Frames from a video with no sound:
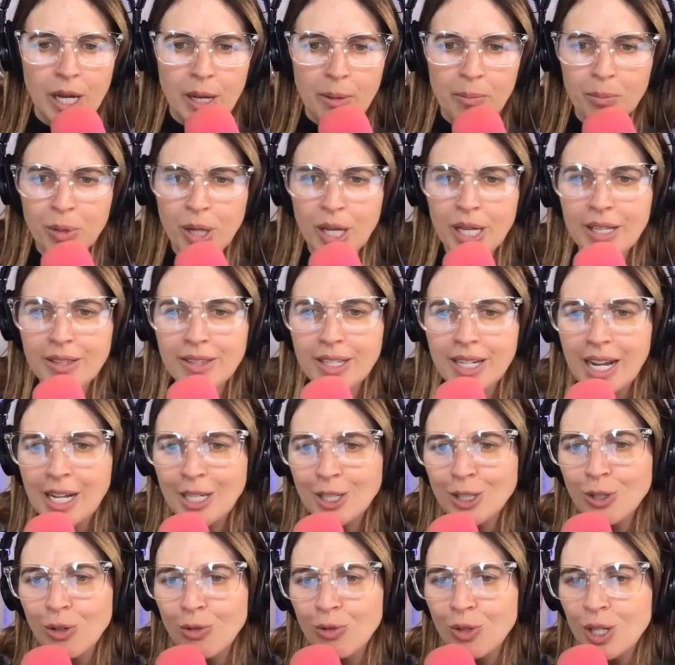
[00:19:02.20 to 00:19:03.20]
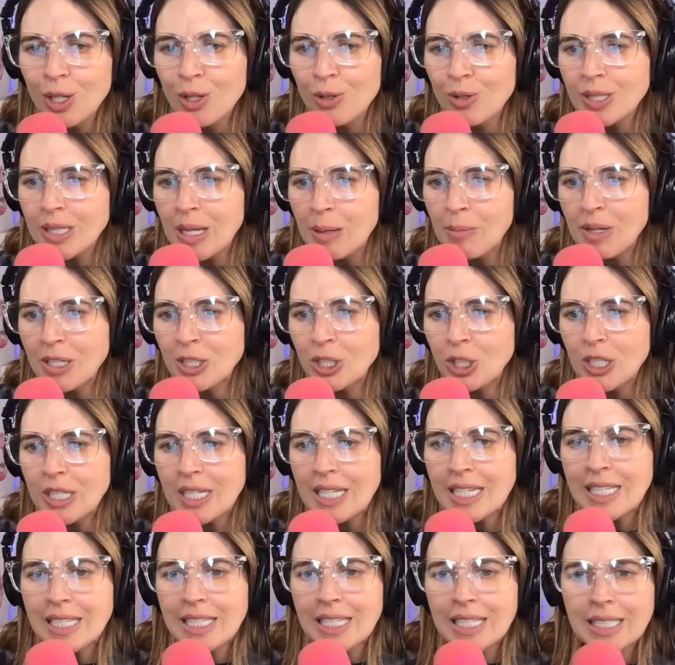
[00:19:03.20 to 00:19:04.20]
Playing at the National Theater, as I mentioned,
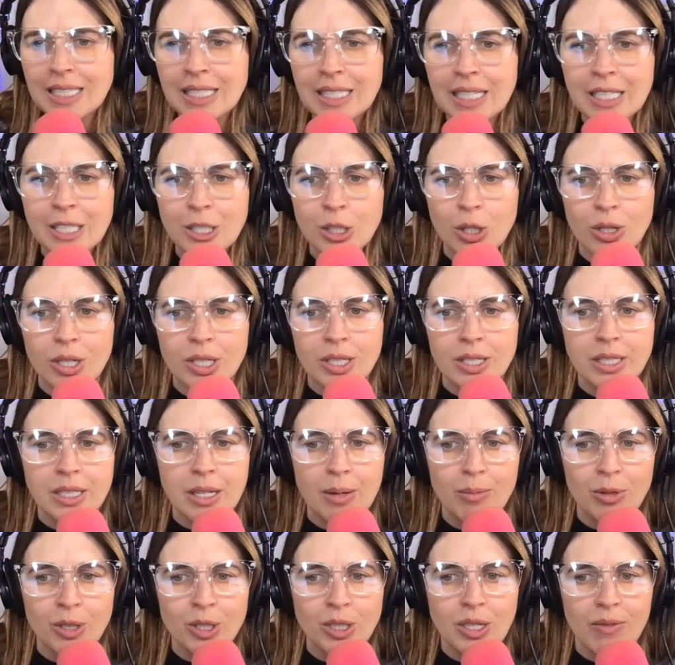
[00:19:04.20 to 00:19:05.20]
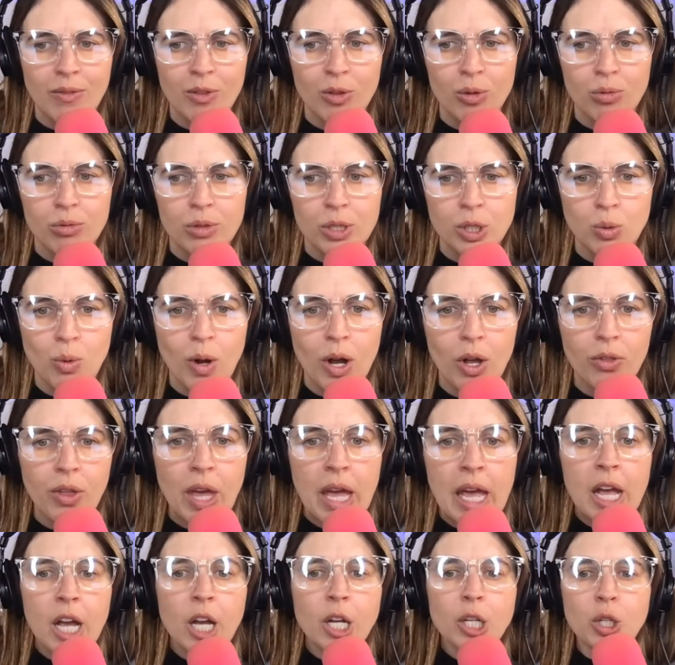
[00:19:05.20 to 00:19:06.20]
in DC starting December 7th through the 12th.
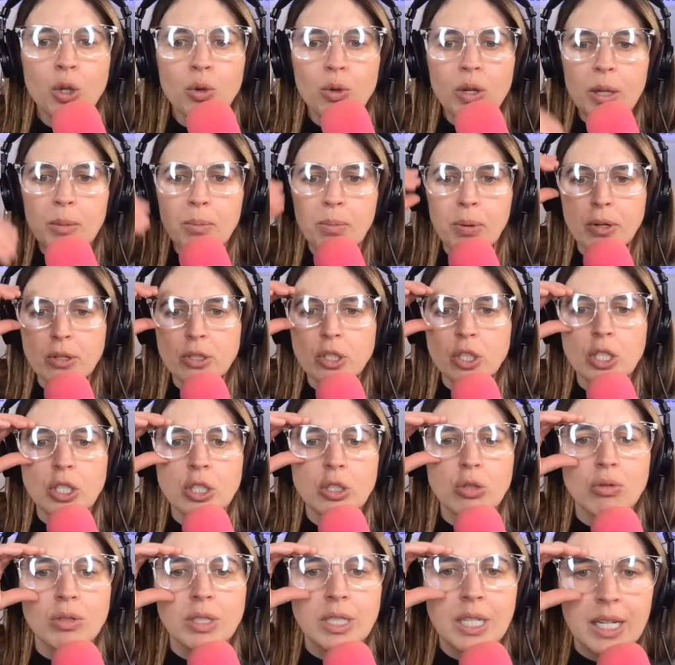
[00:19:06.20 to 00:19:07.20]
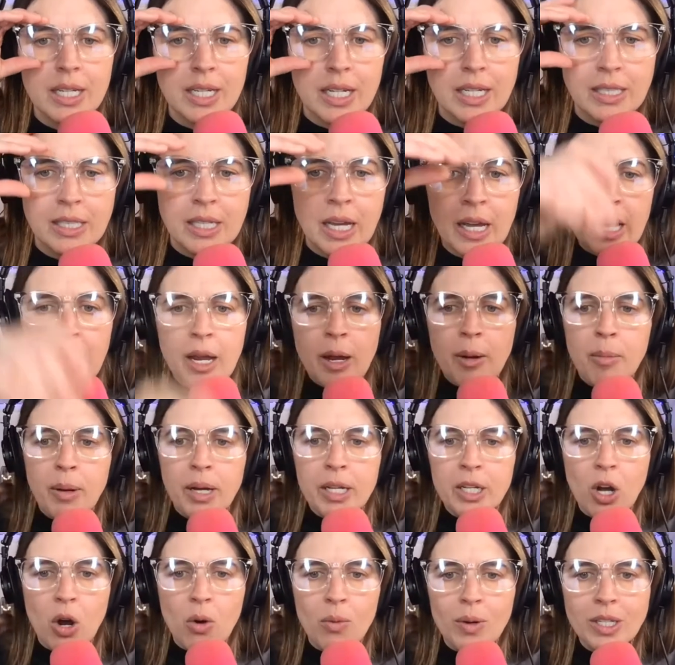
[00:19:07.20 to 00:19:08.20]
You can purchase your tickets by
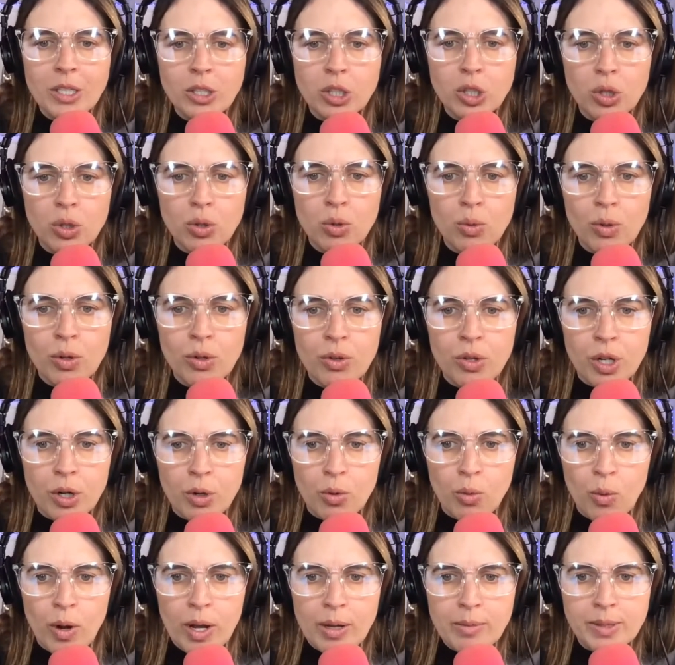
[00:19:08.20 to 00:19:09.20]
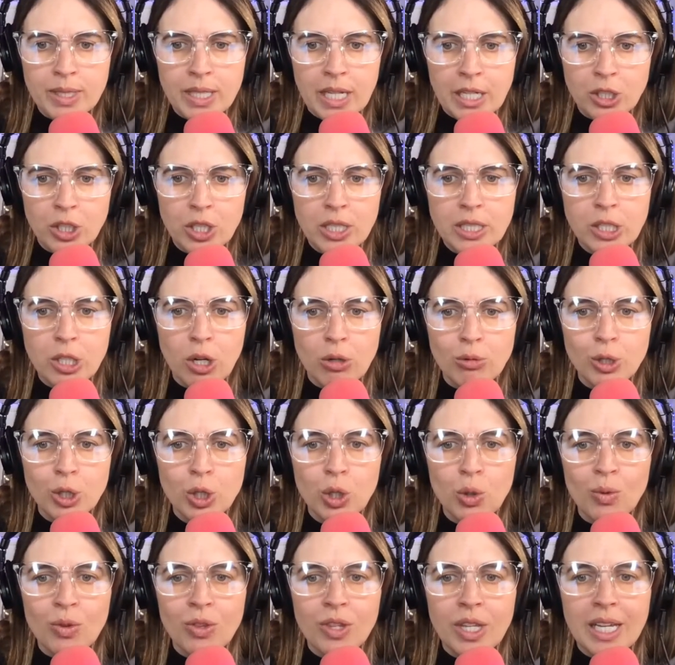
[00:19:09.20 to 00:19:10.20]
going to their website. Just go
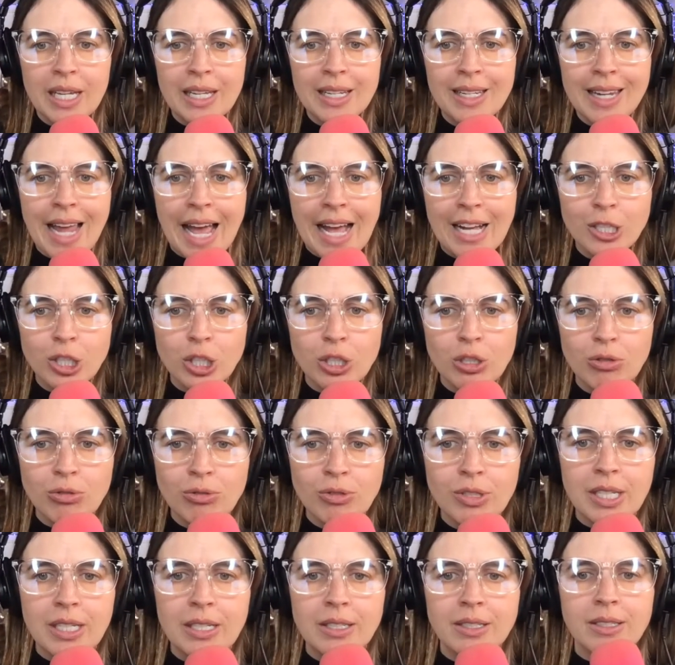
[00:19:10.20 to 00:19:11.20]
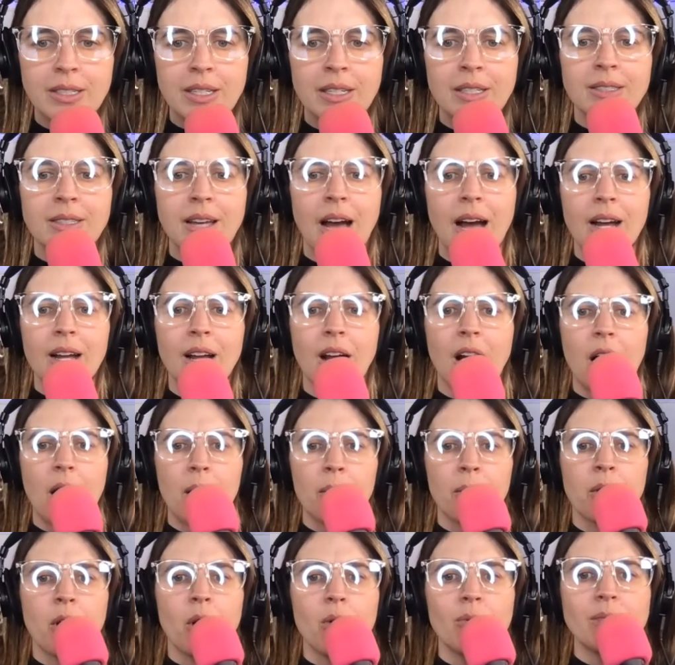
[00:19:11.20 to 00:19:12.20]
to
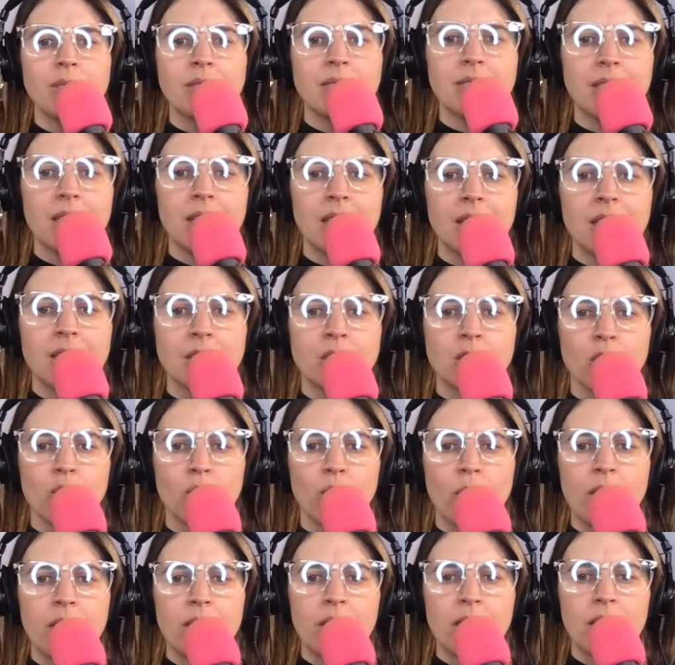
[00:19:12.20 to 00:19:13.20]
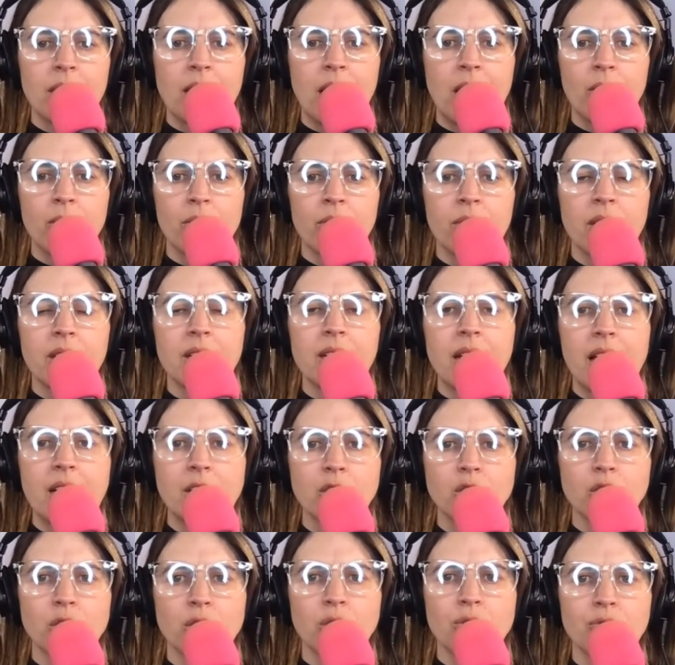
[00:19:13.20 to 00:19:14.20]
thenationaldc.com. Go and see it. It's a great night out.
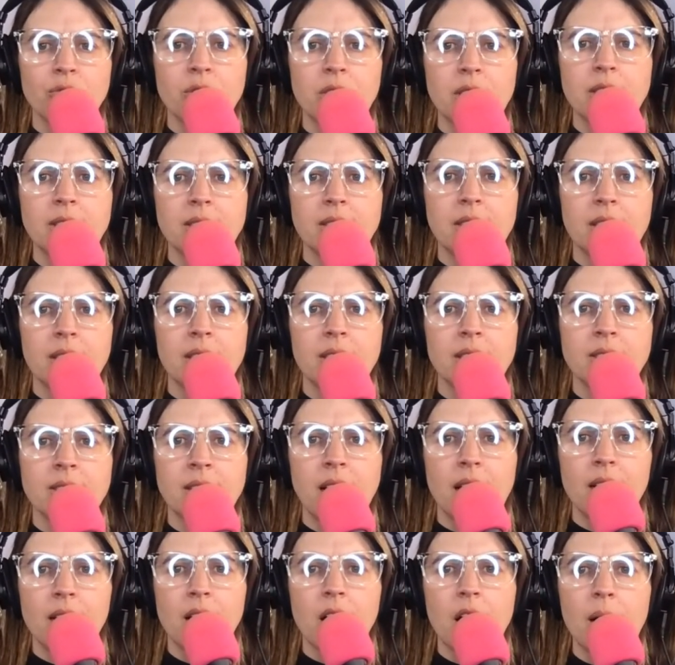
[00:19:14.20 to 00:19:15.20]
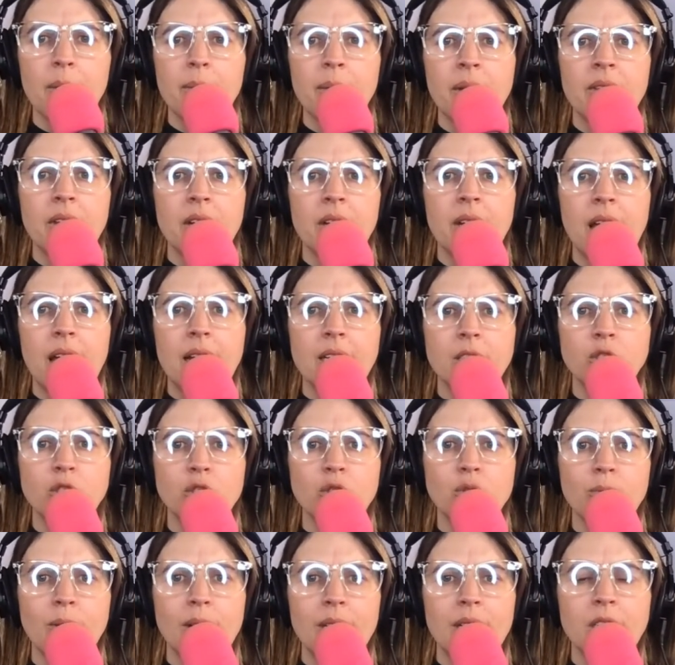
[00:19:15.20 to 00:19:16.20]
Thenationaldc.com. And then head
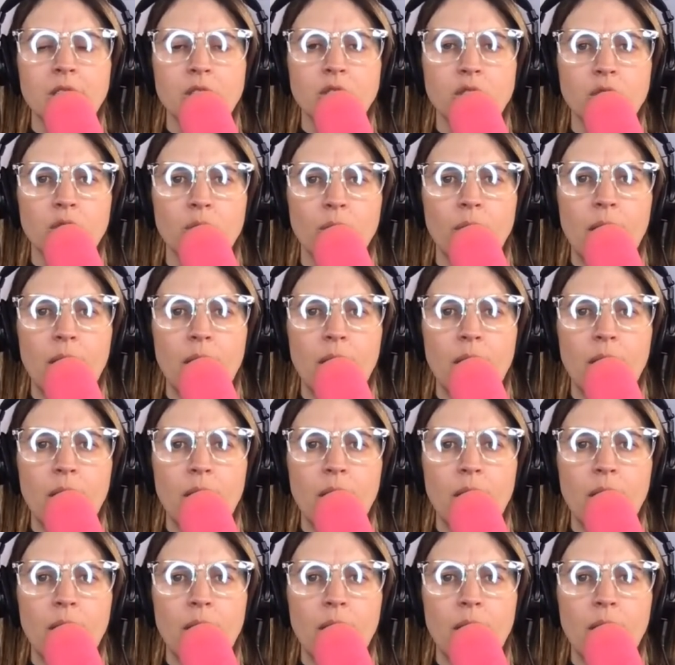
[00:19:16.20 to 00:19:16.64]
to my Instagram